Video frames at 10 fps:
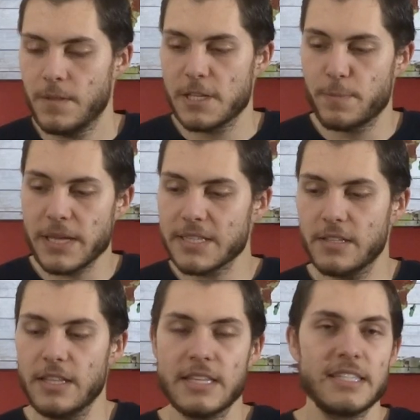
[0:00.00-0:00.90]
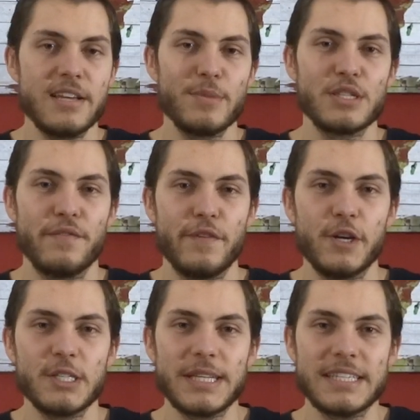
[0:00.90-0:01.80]
It's basically the same as the
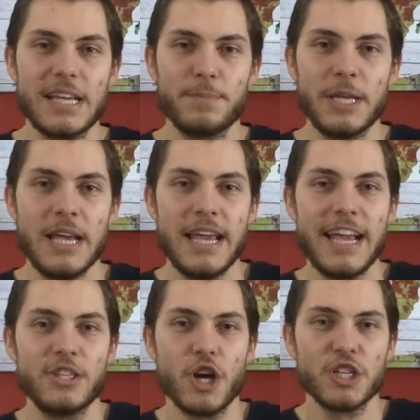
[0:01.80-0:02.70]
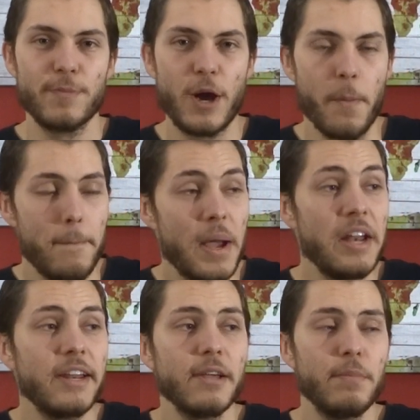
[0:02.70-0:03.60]
first, except it talks about
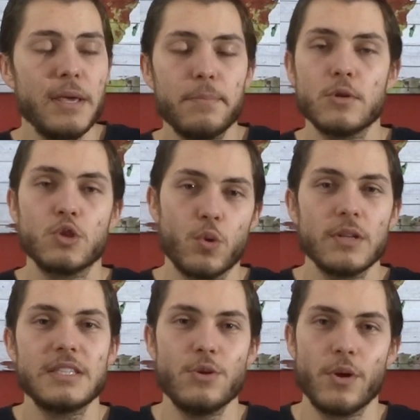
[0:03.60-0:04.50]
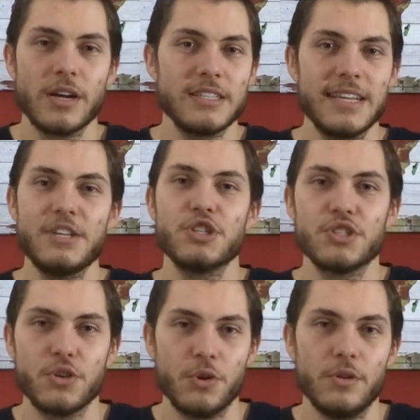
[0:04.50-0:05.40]
bending people towards the
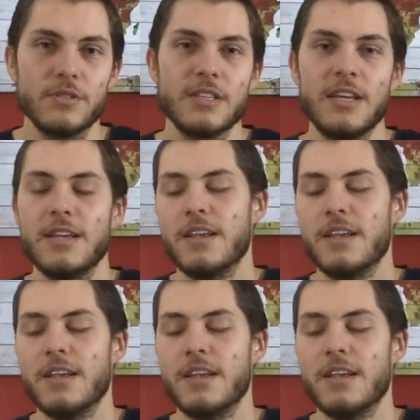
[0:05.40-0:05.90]
organization's goals.